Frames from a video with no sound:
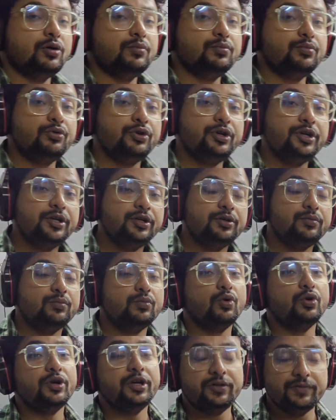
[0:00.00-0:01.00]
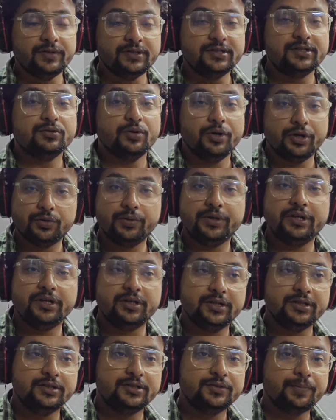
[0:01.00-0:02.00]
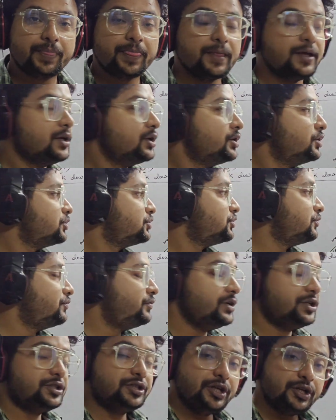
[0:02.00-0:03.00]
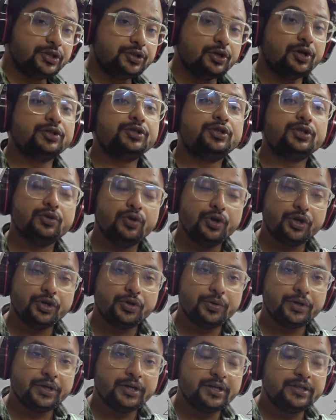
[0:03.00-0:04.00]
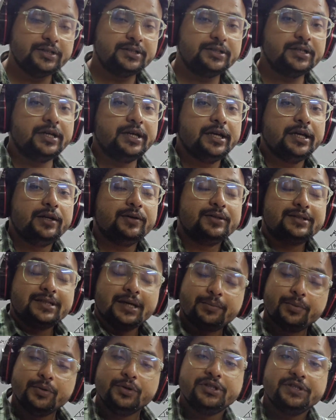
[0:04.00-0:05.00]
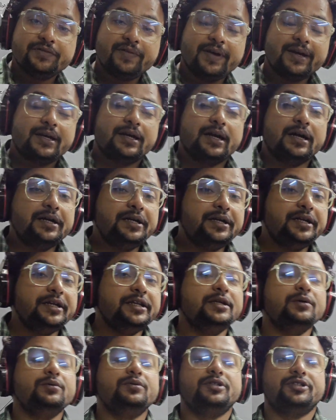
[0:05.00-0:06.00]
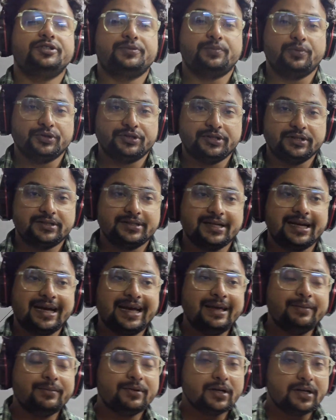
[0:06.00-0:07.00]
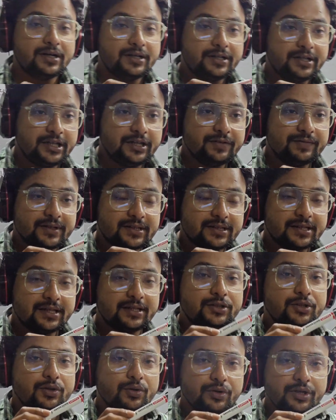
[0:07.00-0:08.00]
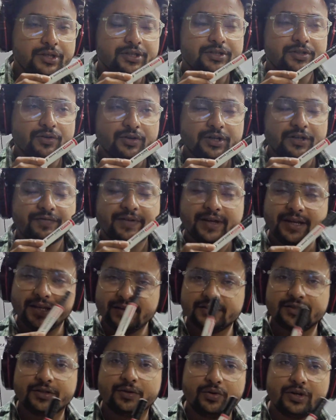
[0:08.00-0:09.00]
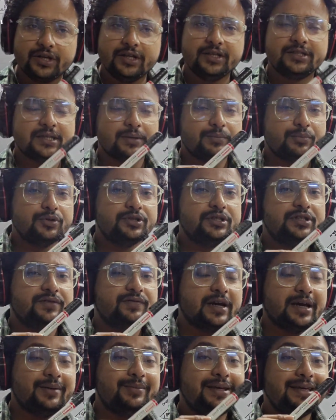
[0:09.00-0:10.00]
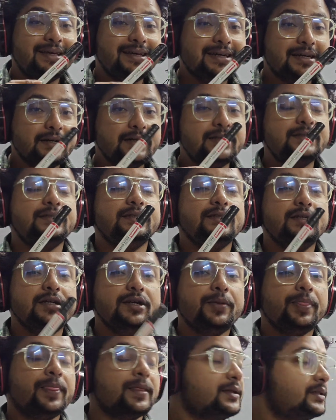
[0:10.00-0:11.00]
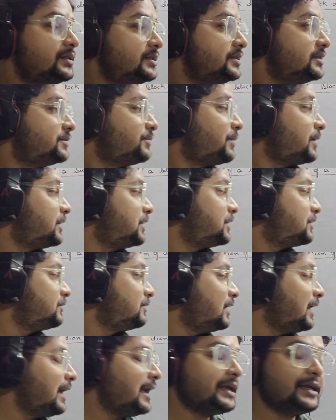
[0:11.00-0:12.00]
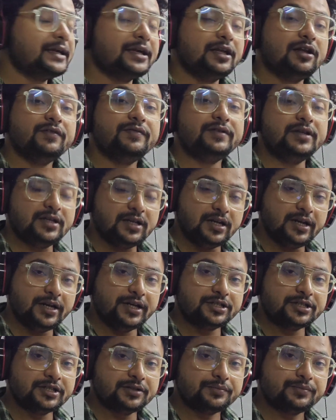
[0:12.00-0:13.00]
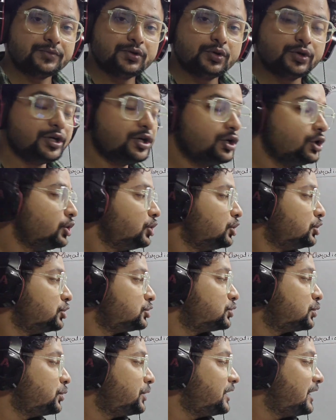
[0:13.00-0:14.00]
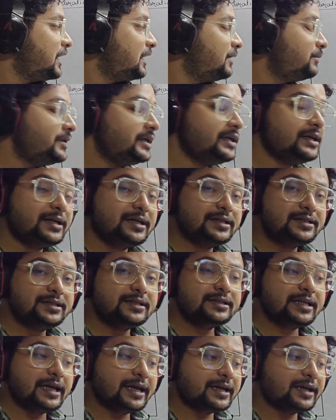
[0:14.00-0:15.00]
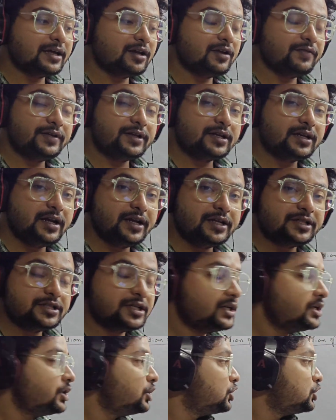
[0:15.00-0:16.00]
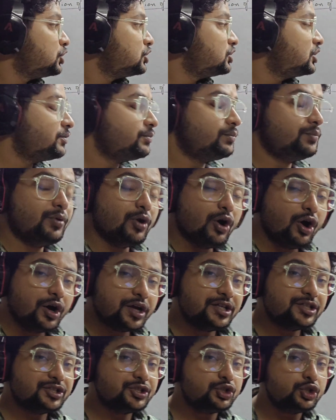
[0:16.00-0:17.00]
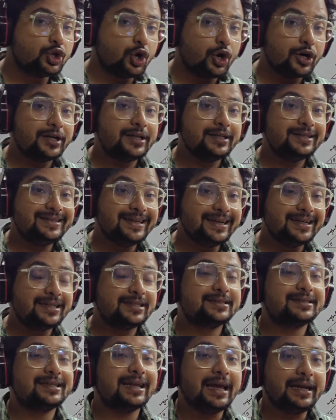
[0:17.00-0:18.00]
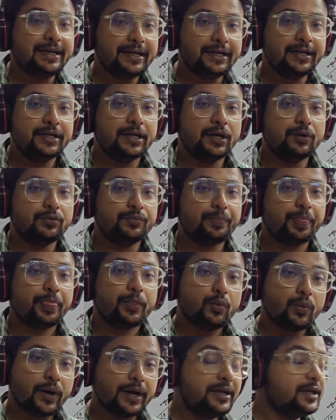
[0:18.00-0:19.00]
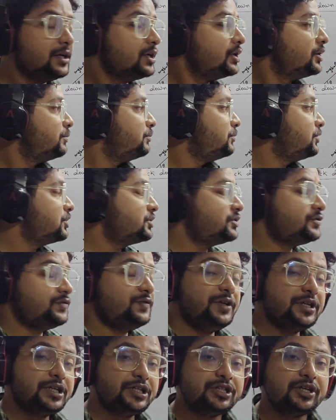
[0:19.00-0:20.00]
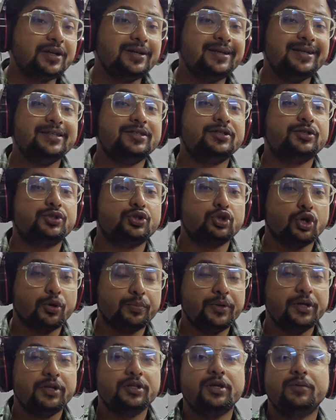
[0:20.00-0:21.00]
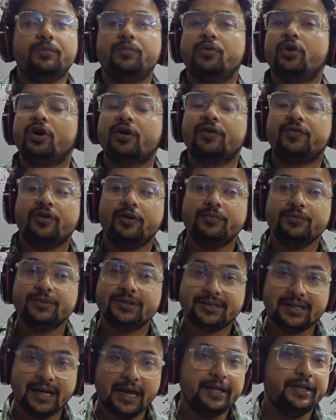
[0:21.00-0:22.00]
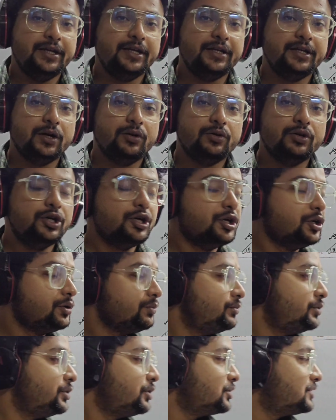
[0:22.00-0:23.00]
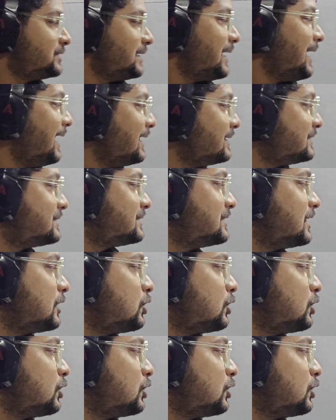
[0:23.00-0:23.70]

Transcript: component more it is going to increase, so friction is also going to increase. Now suppose if I continue this process, I am continuously slowly very slowly, suppose if I am increasing this particular angle of inclination, okay, so when I am increasing the angle of inclination, the block is not yet sliding down. Why? Because friction is stopping the block from sliding down, because as